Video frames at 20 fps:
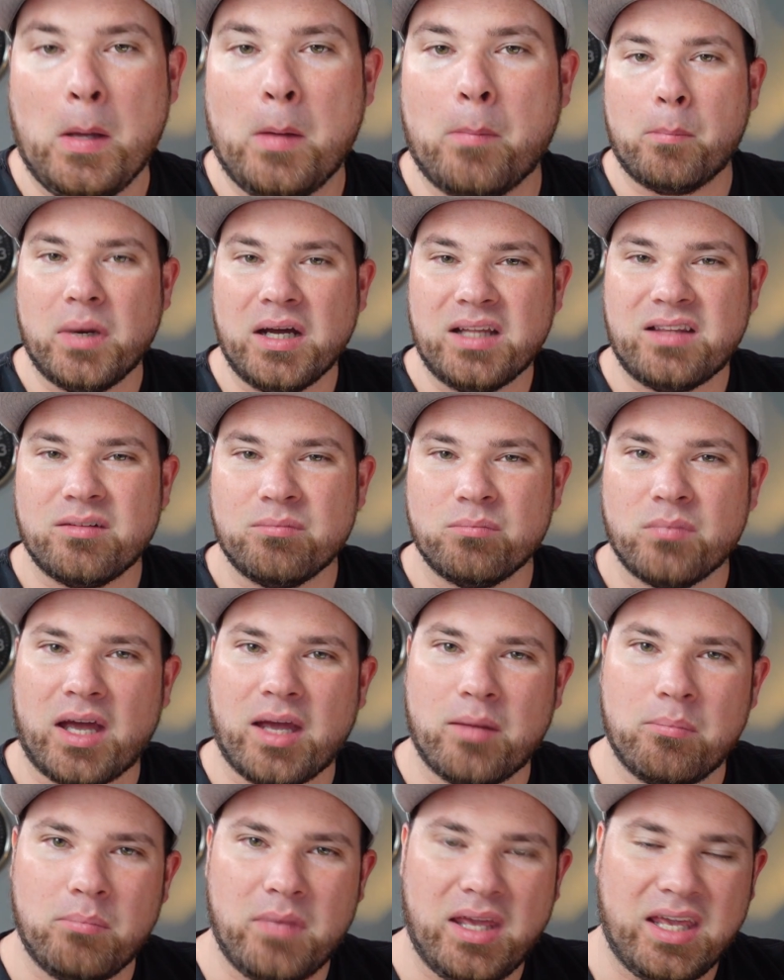But
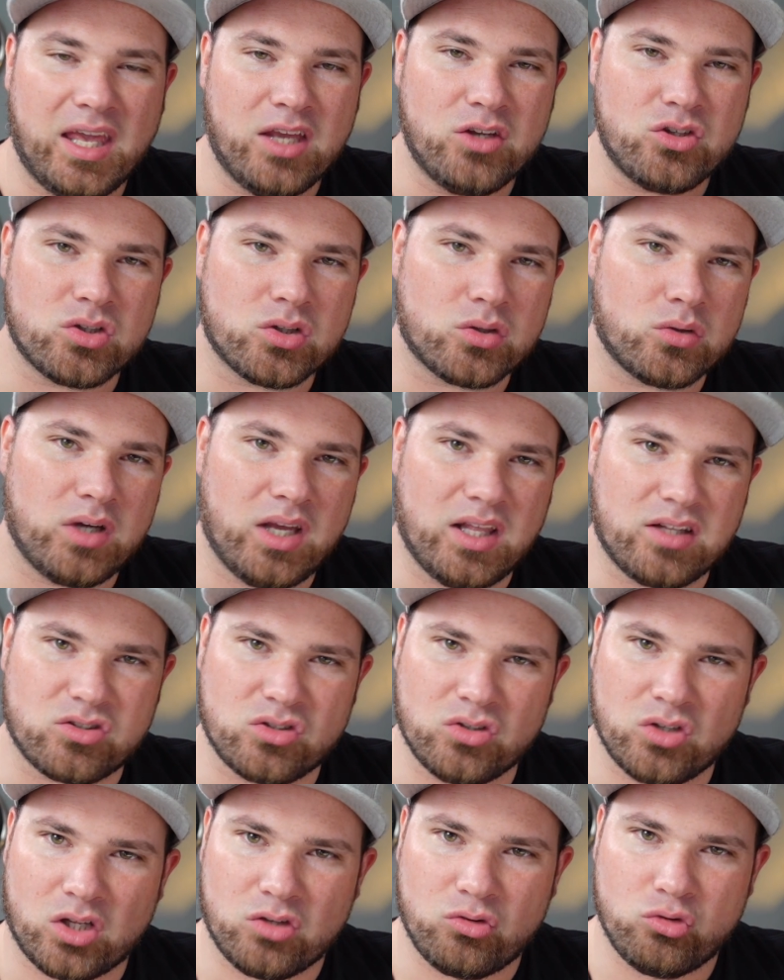I'm making sure
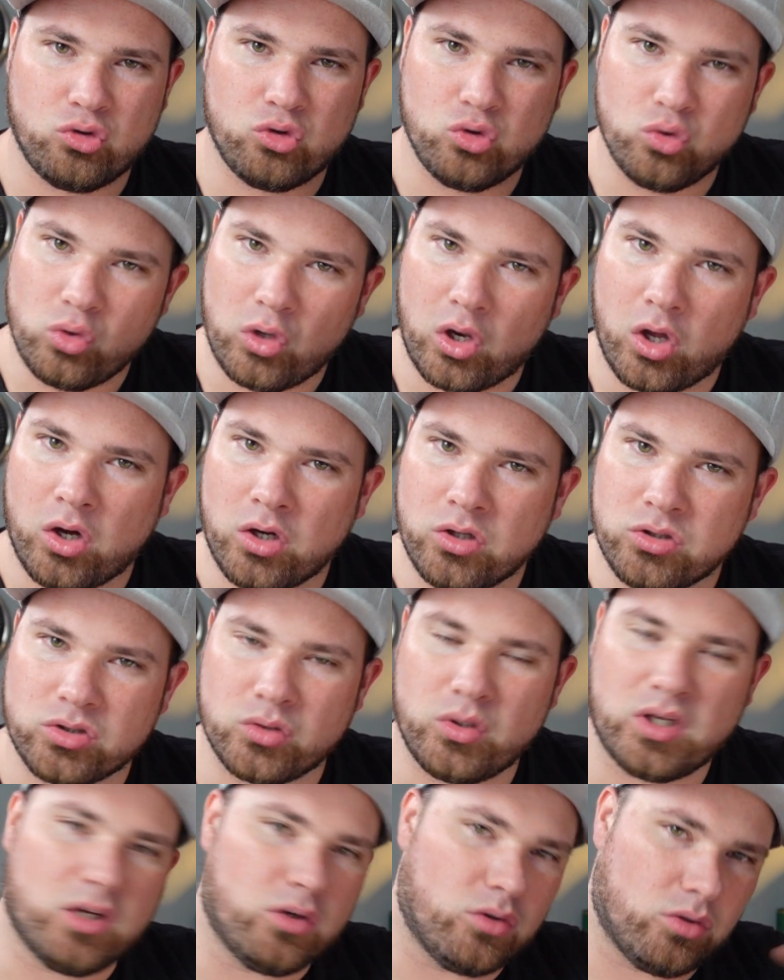it's not too long
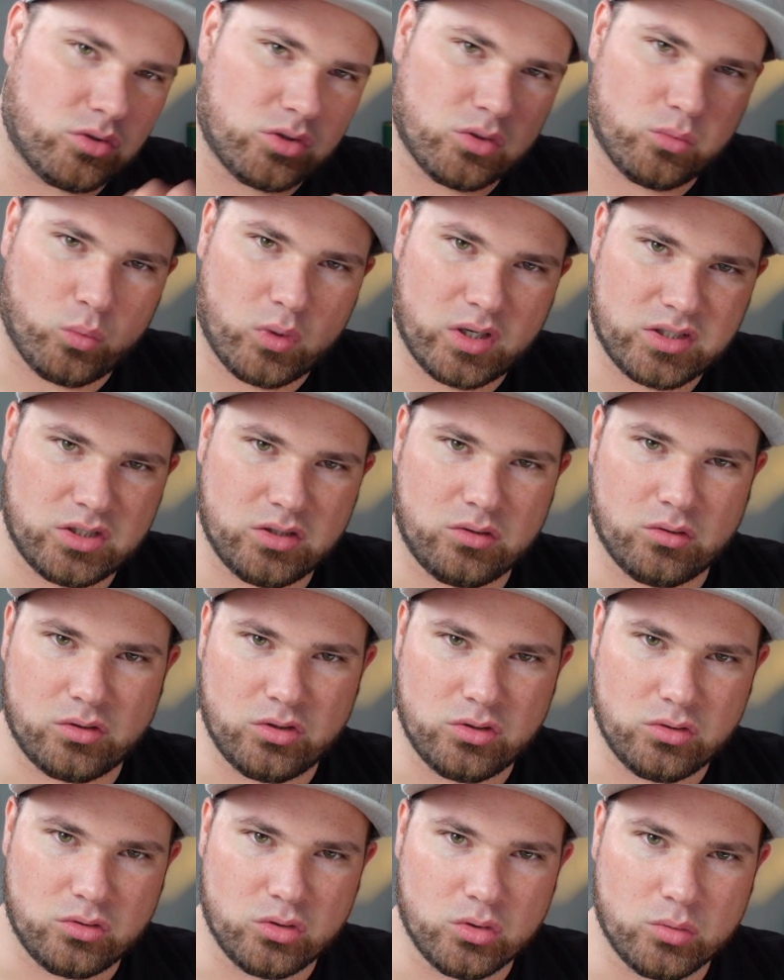so you can also watch it
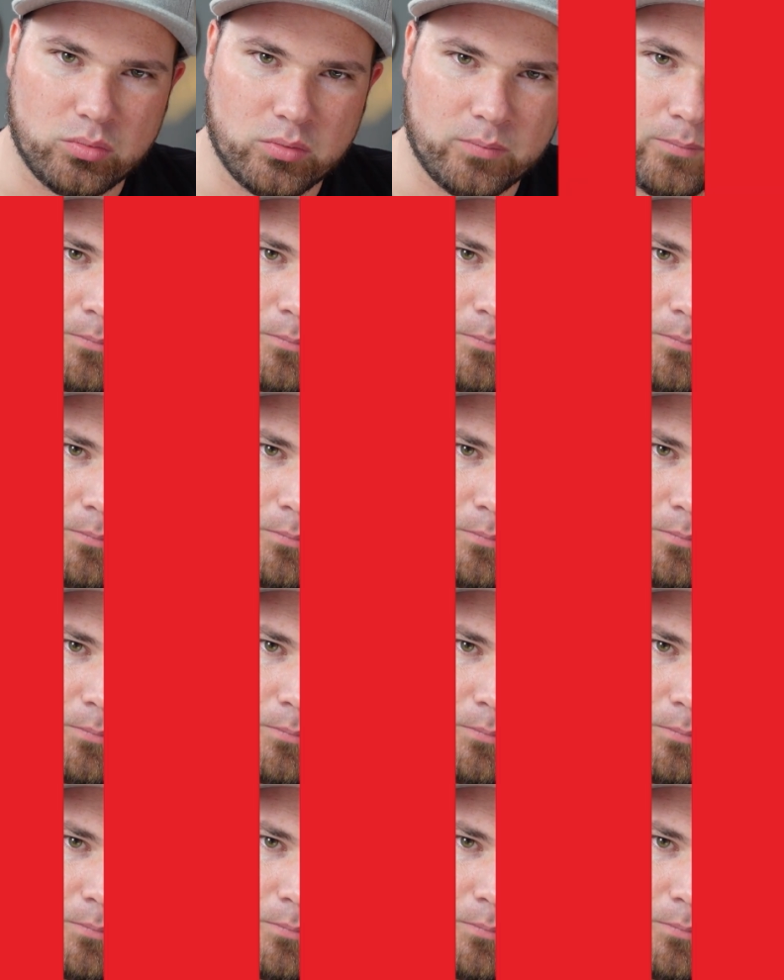on YouTube.